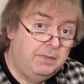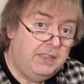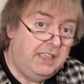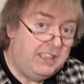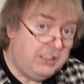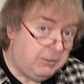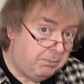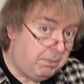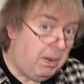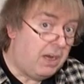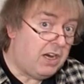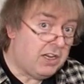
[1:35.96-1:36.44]

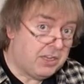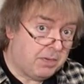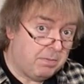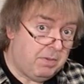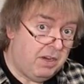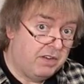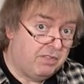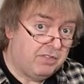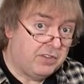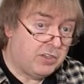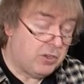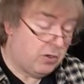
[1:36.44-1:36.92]
is part of
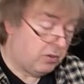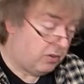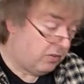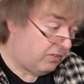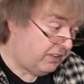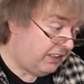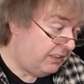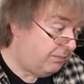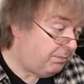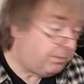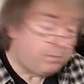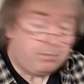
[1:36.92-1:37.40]
my
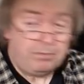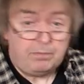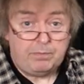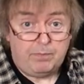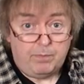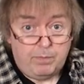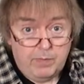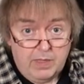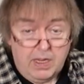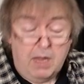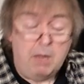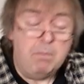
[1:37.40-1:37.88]
photography,
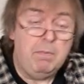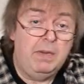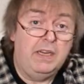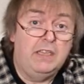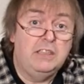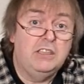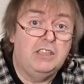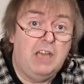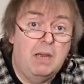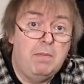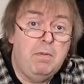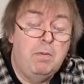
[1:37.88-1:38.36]

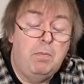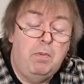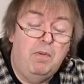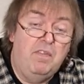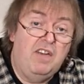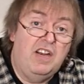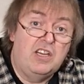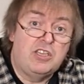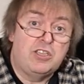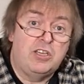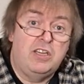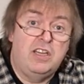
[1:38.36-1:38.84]
because I'm a
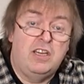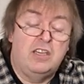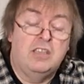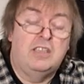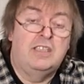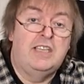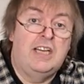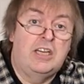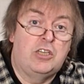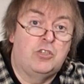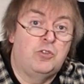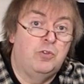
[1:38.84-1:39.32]
professional
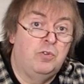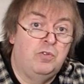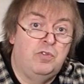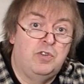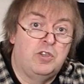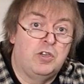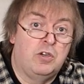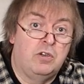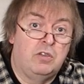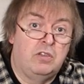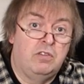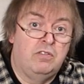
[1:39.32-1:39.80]
architectural
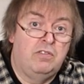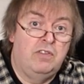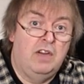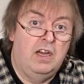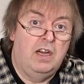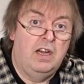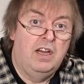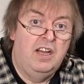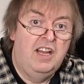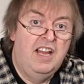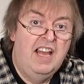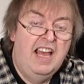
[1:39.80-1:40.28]

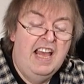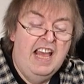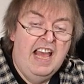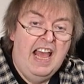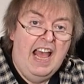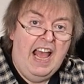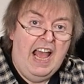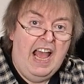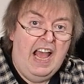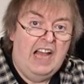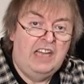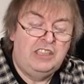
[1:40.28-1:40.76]
photographer
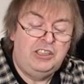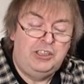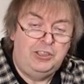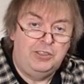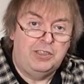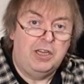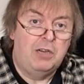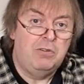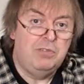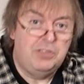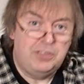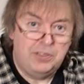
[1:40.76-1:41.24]
and
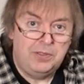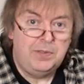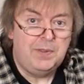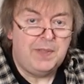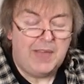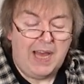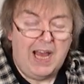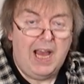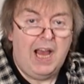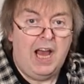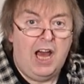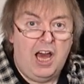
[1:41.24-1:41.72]
you don't do
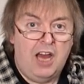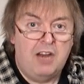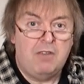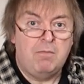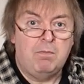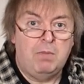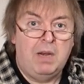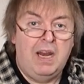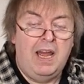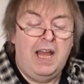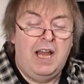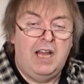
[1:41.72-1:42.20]
that
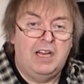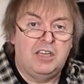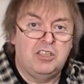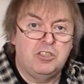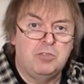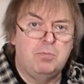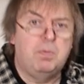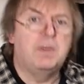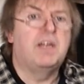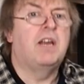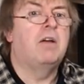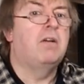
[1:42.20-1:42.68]

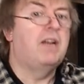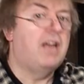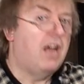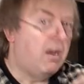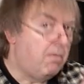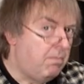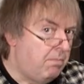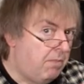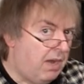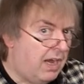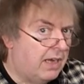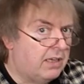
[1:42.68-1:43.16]
unplanned. But I'll
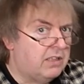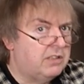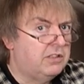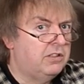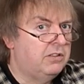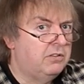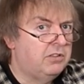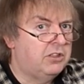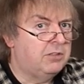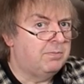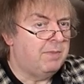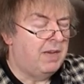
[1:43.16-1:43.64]
come back
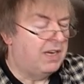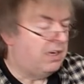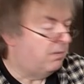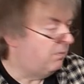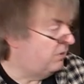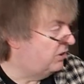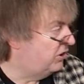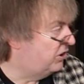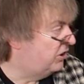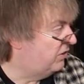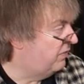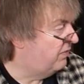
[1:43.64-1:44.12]
to some
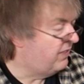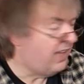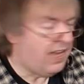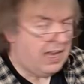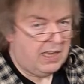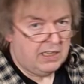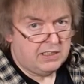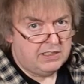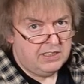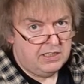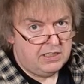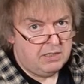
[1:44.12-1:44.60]
elements of
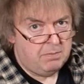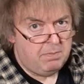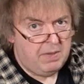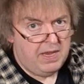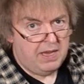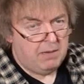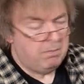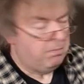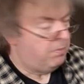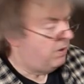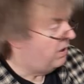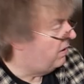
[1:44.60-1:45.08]
that in a
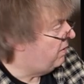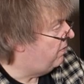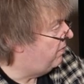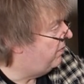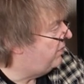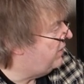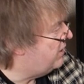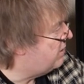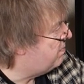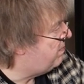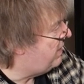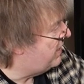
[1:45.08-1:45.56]
bit. But
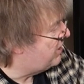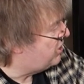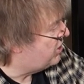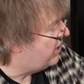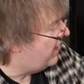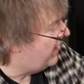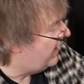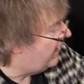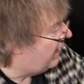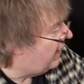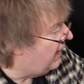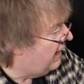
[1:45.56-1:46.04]
this
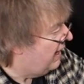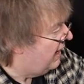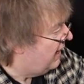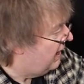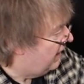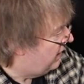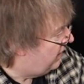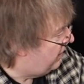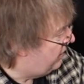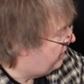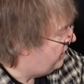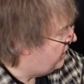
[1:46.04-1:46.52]
picture here,
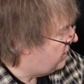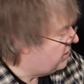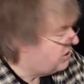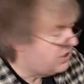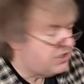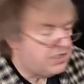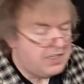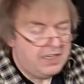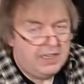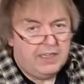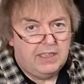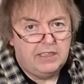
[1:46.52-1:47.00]

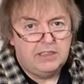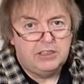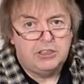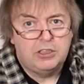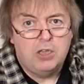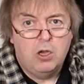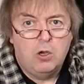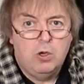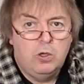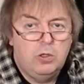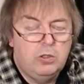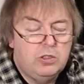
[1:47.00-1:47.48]
this
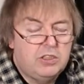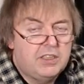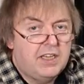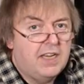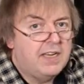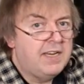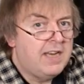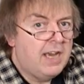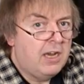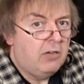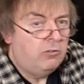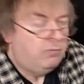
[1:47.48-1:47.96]
is Hood
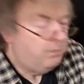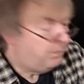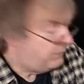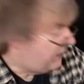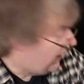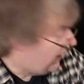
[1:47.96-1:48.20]
Canal